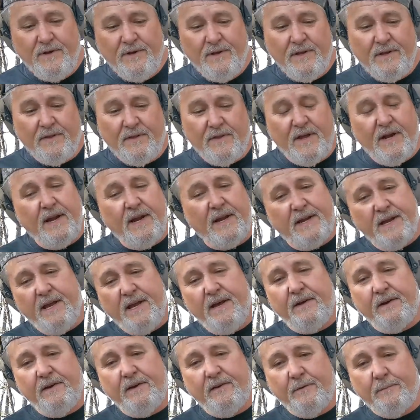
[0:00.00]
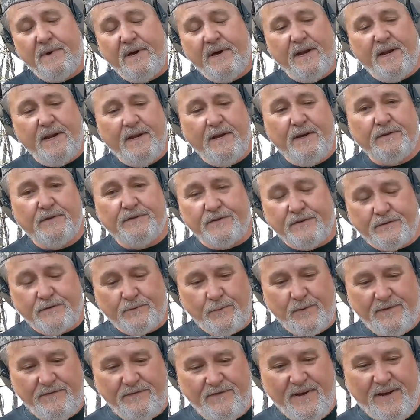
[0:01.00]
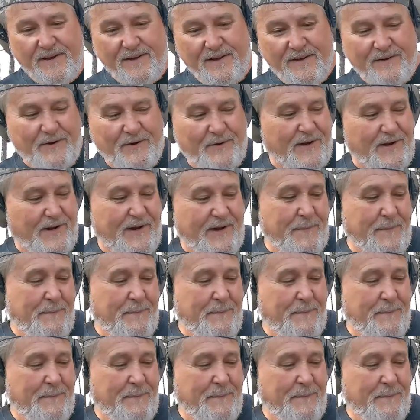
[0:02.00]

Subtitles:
That ain't counting everybody else's we've done, okay?